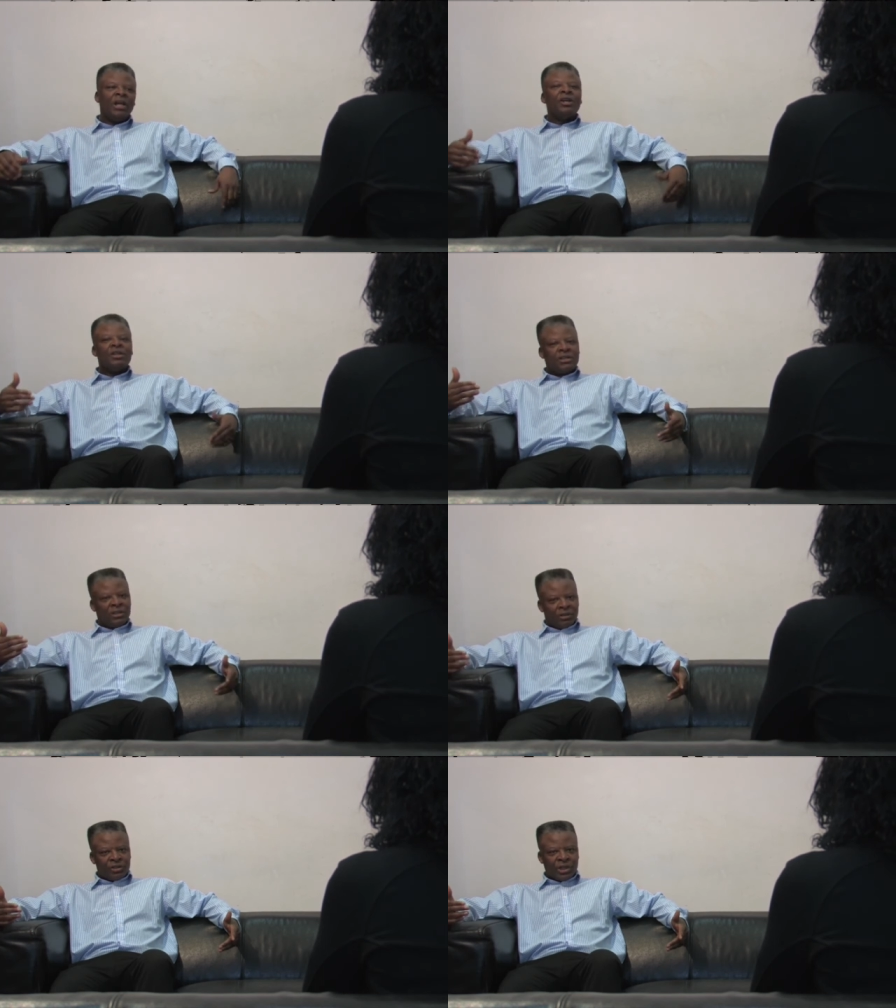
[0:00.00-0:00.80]
you see
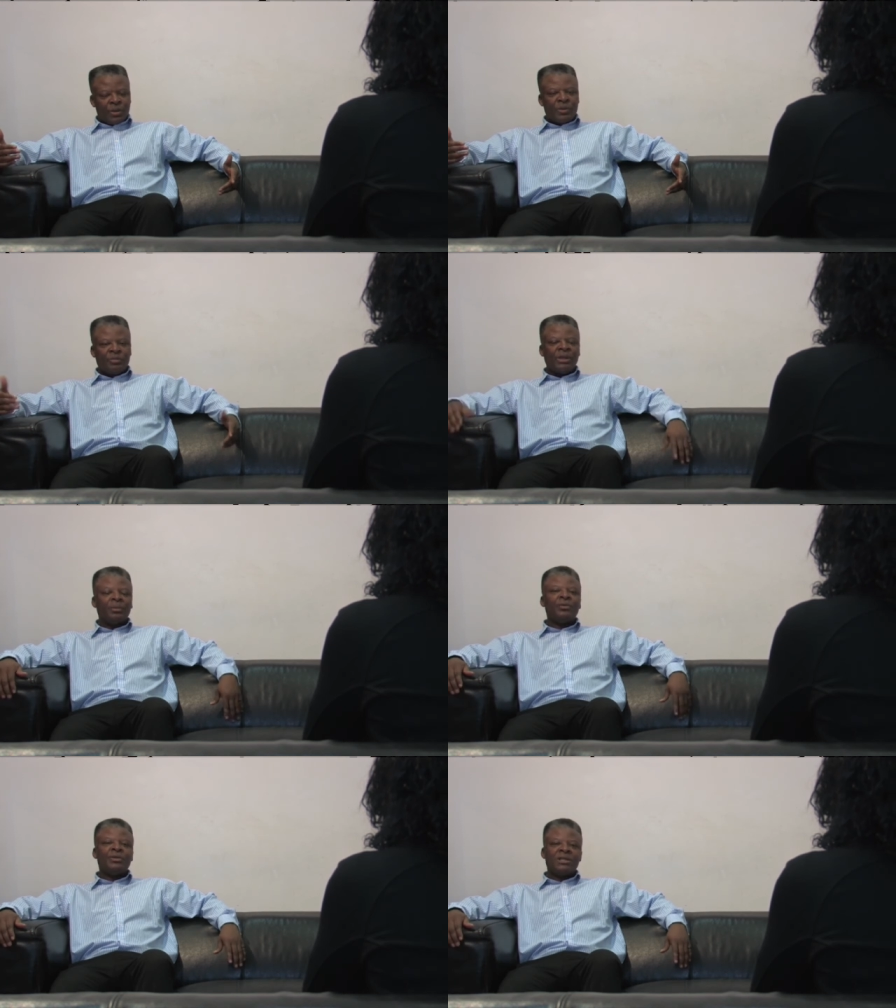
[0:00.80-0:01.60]
the genuine
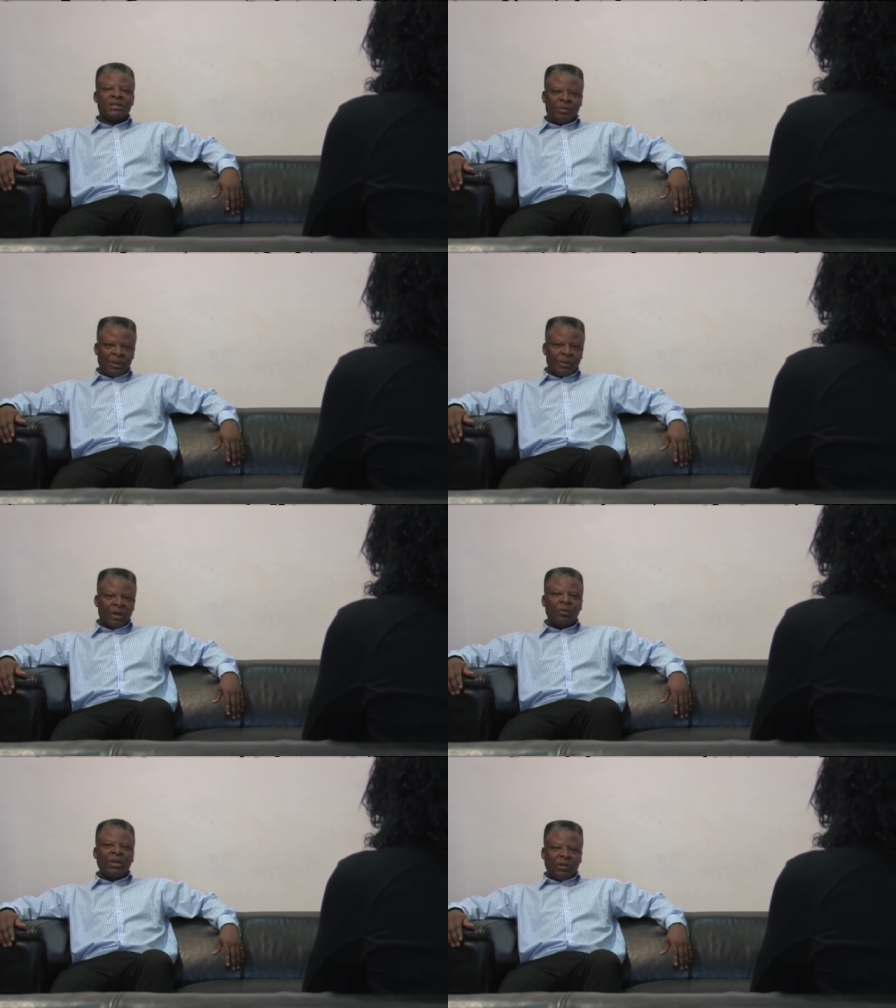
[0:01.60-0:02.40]
people, you see the people
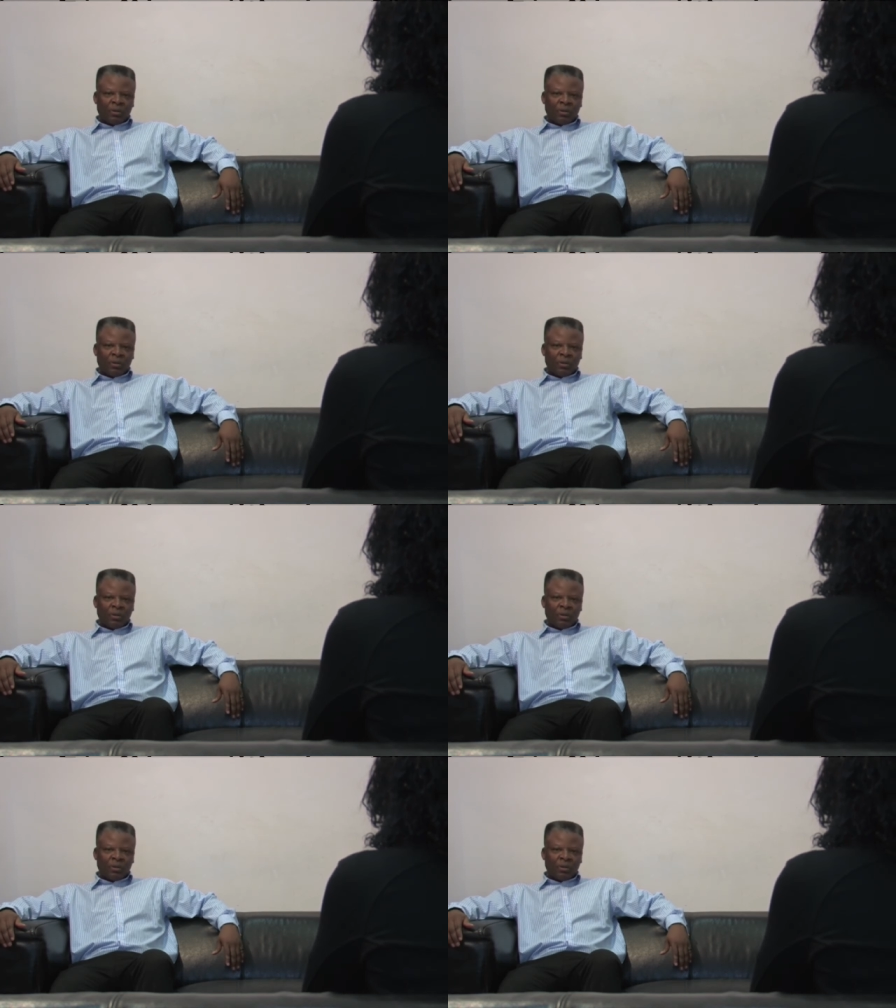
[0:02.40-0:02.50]
that really